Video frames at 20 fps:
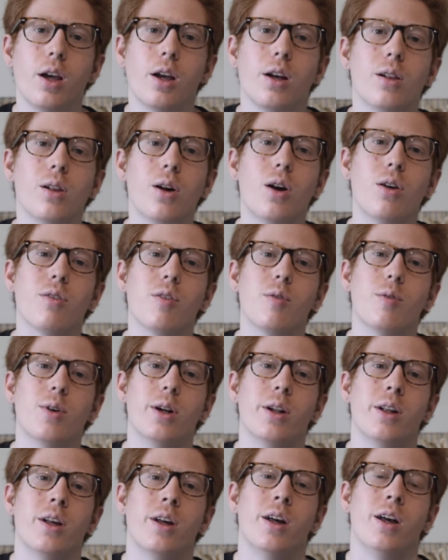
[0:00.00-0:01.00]
Hello
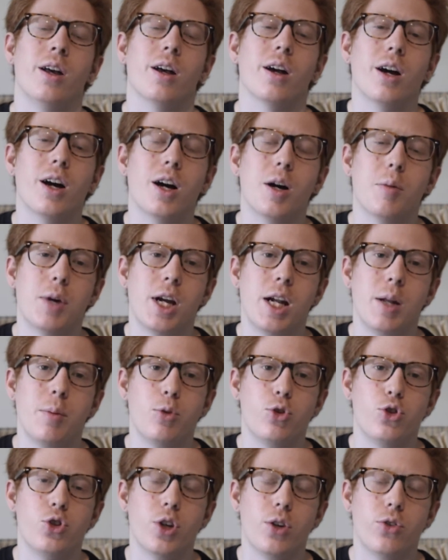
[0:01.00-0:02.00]
everyone, my name
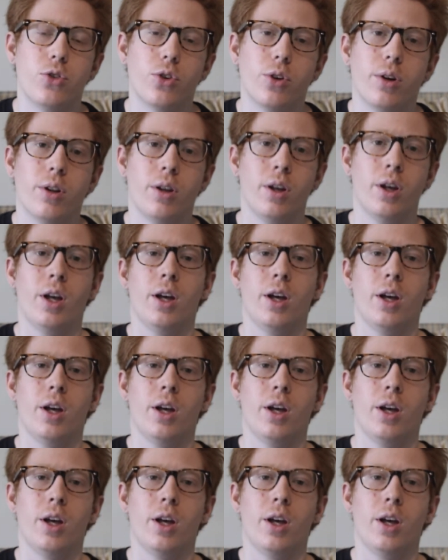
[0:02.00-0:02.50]
is Jason.